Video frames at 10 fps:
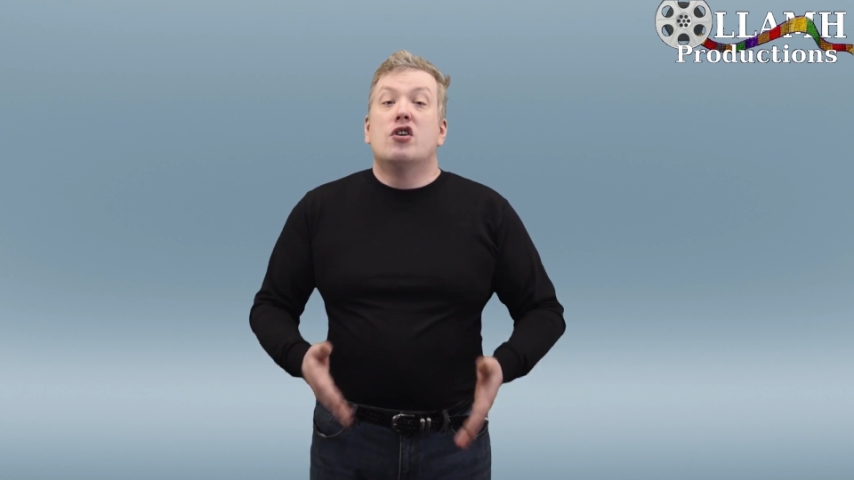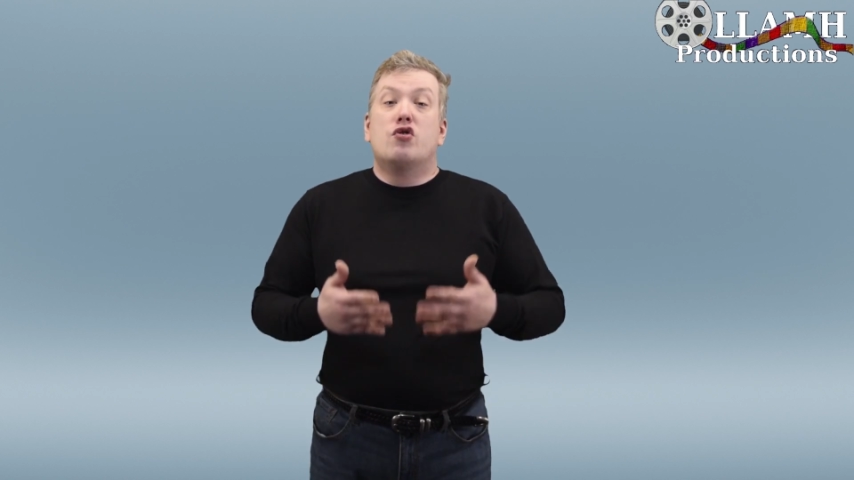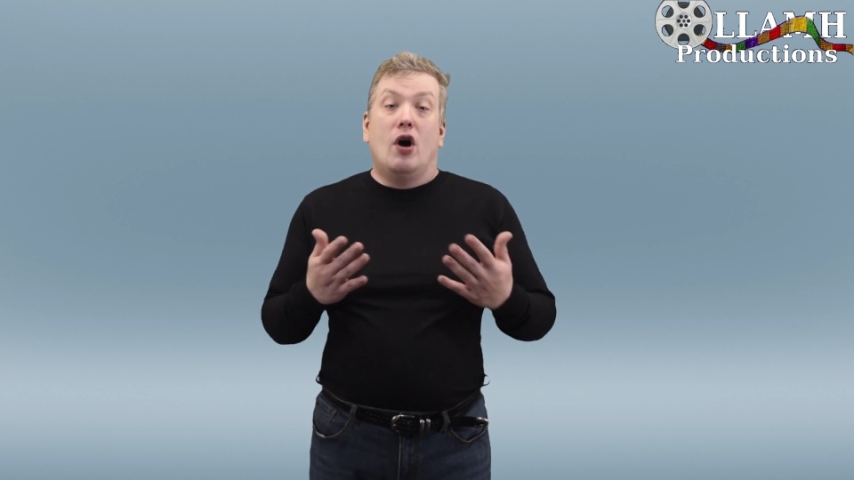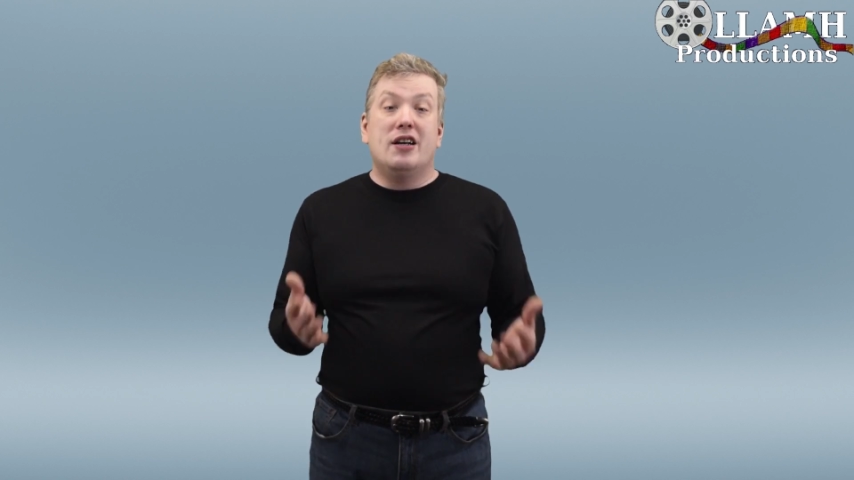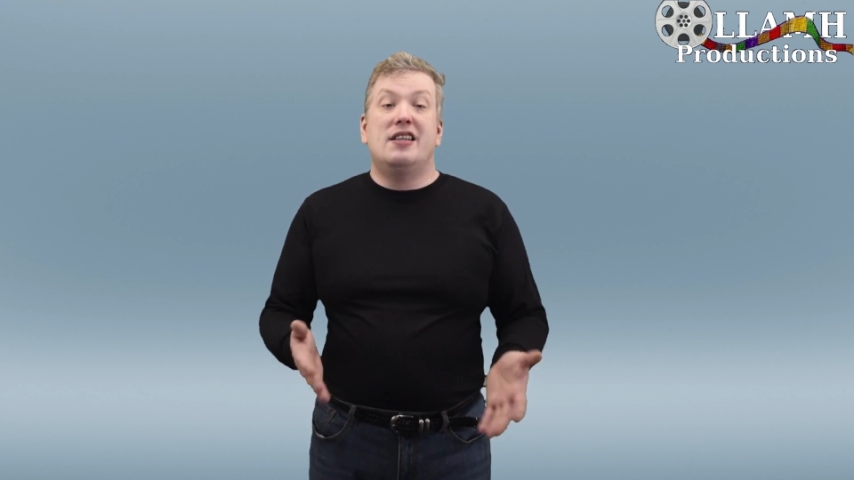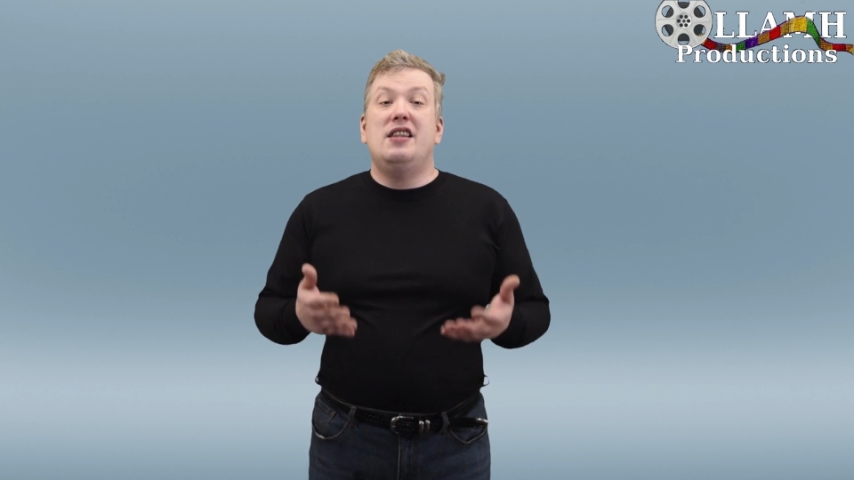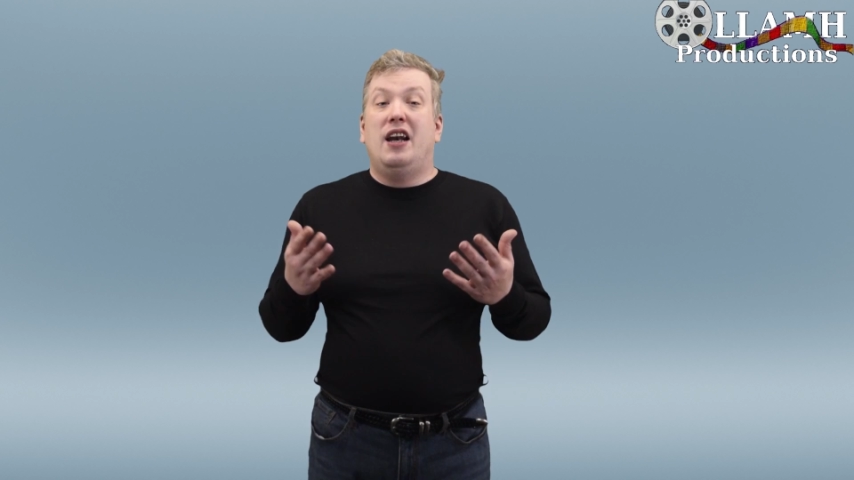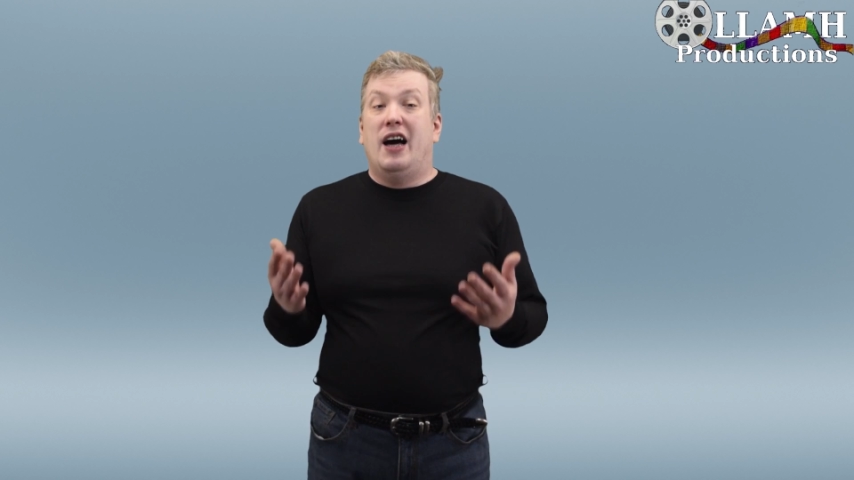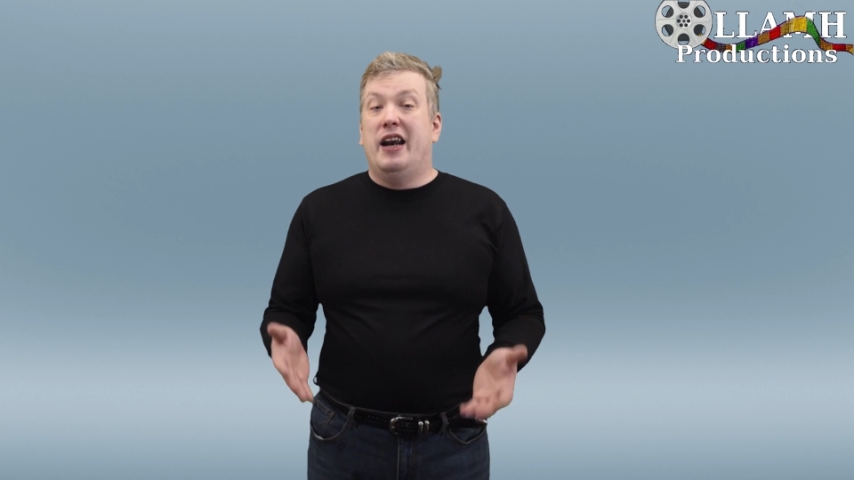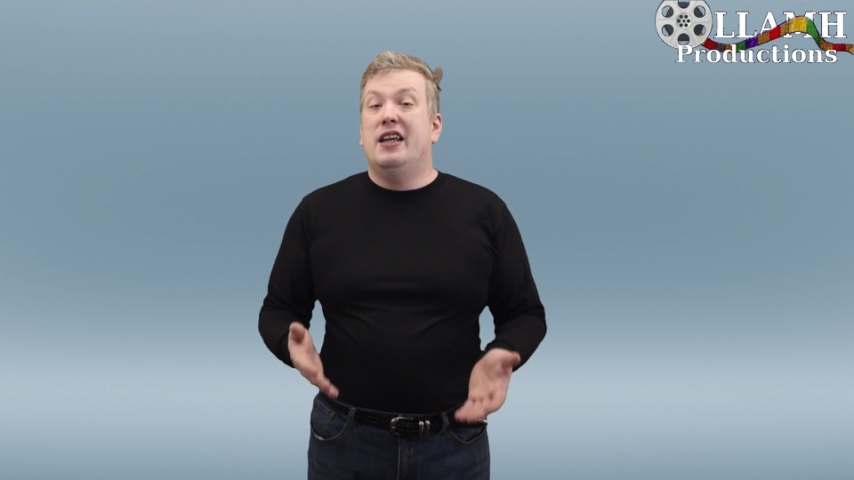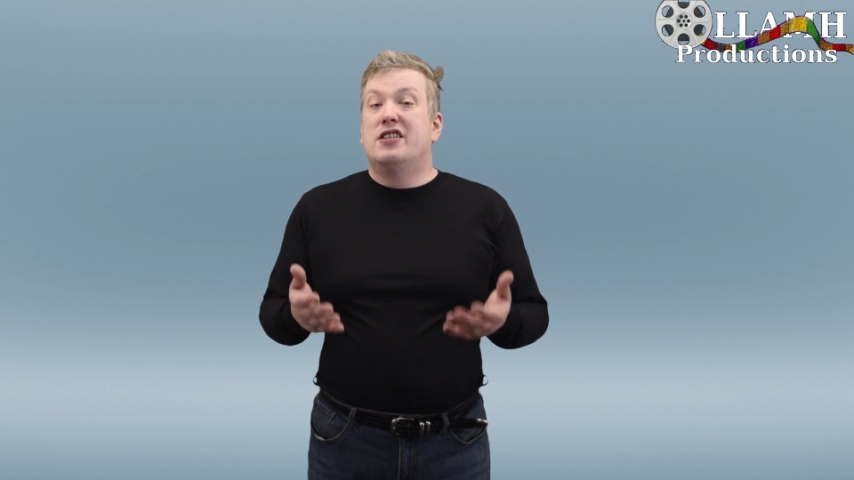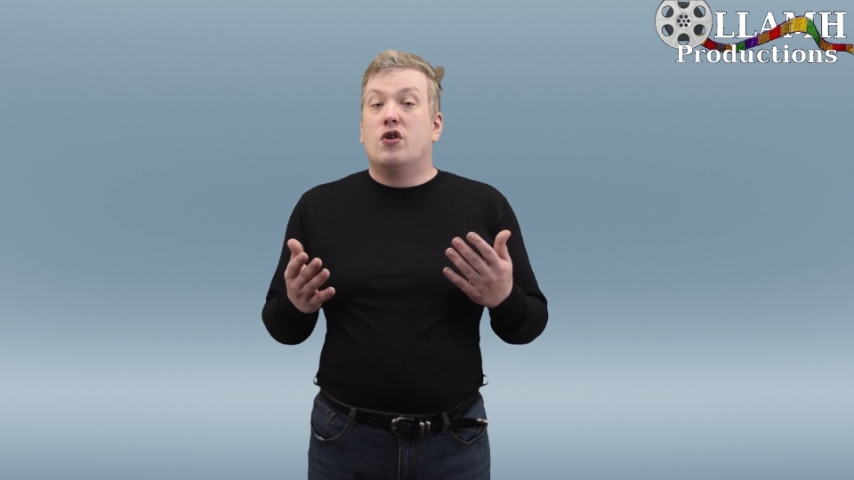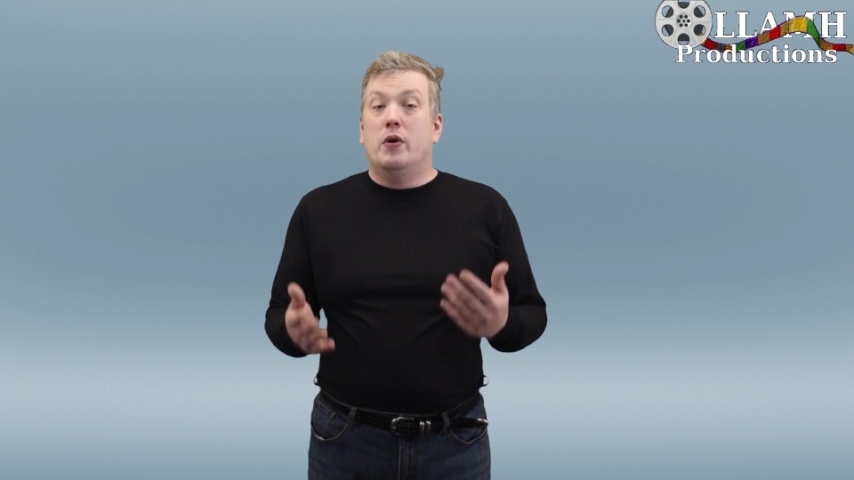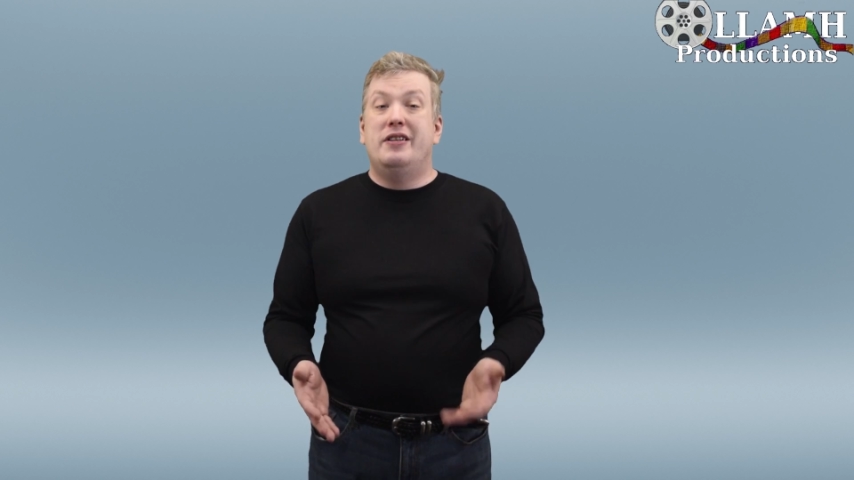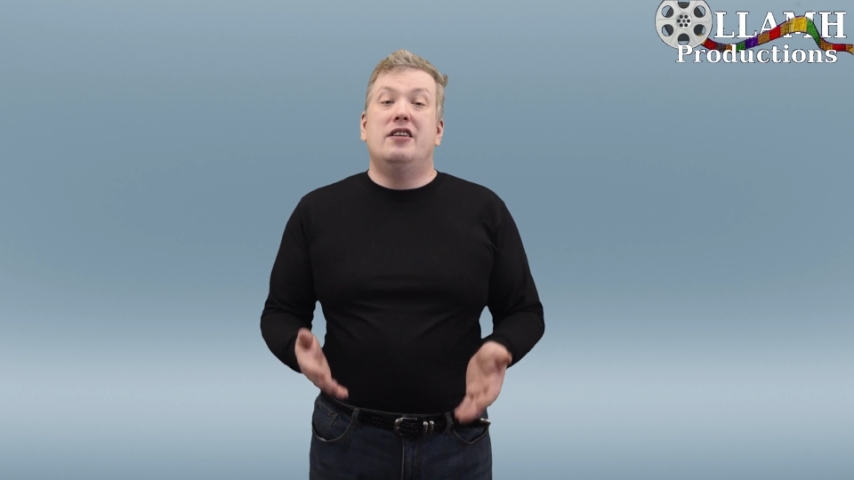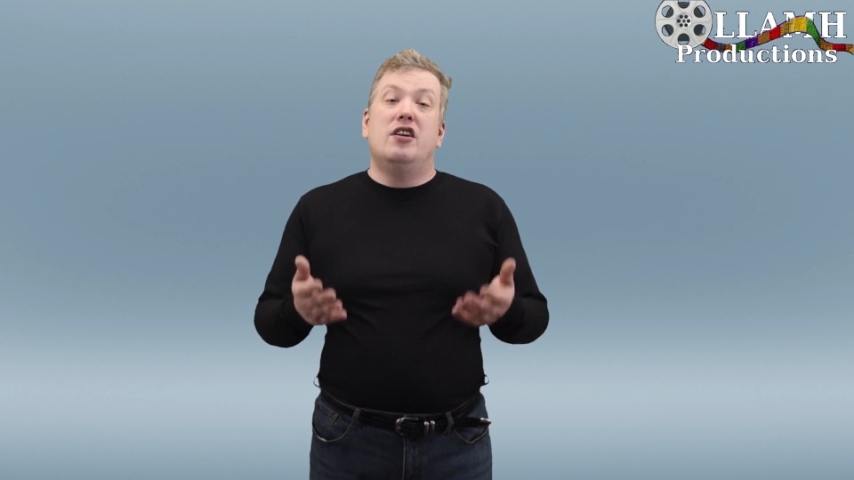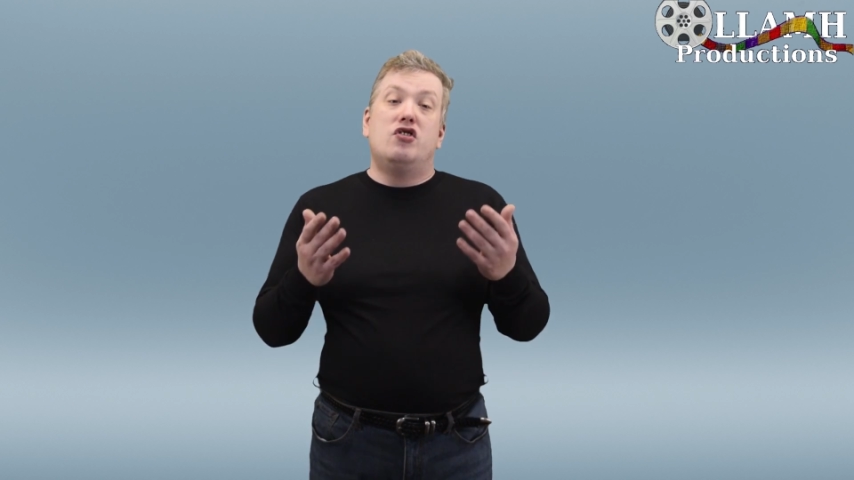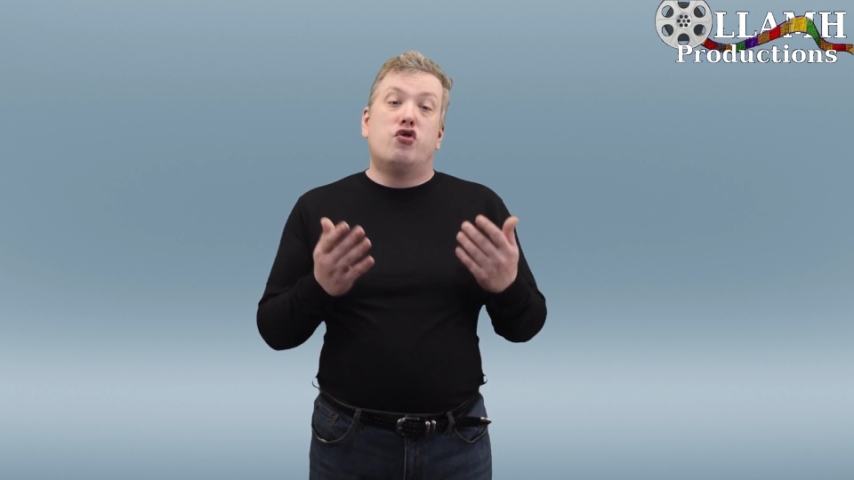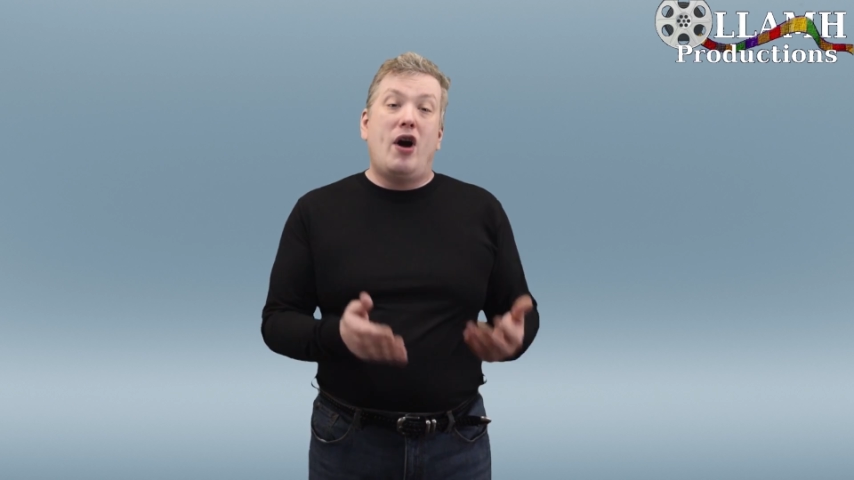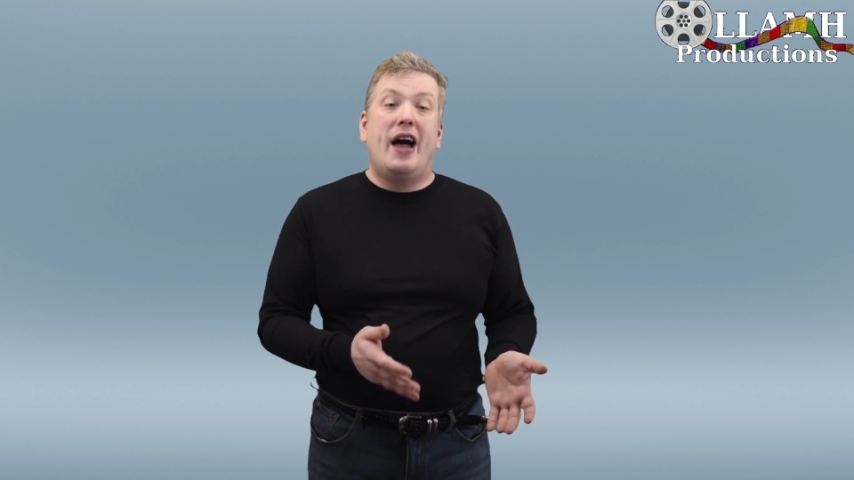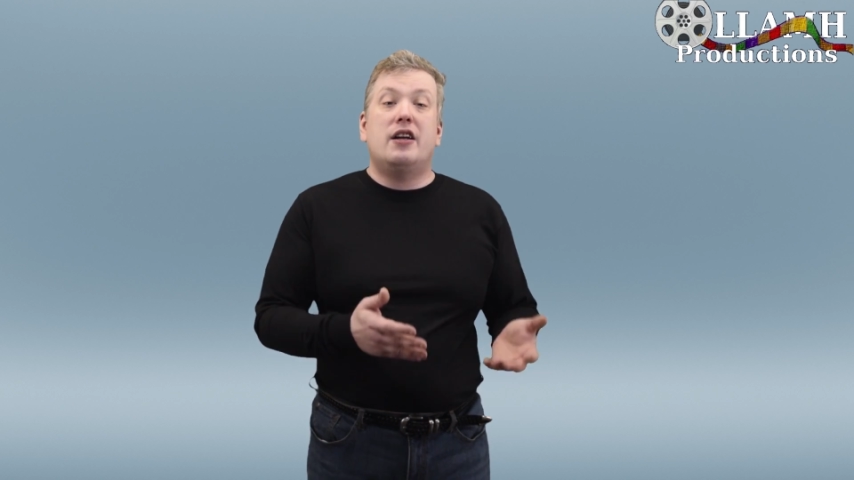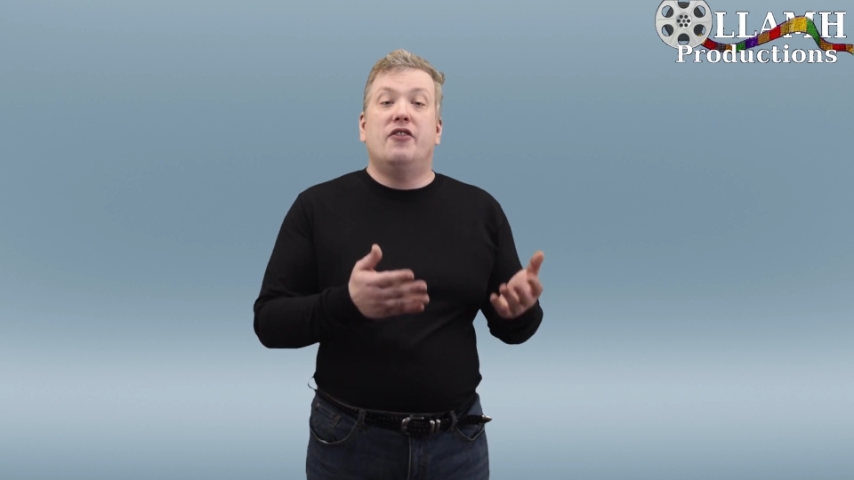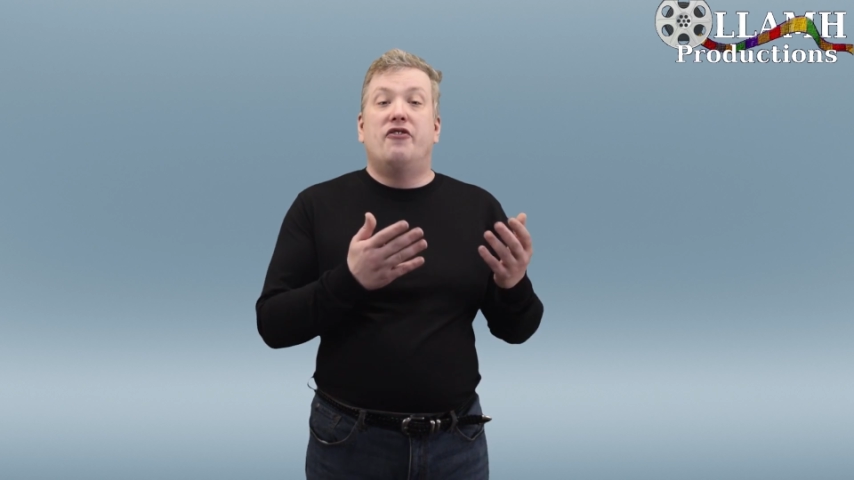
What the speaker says: crossing the line is going to detract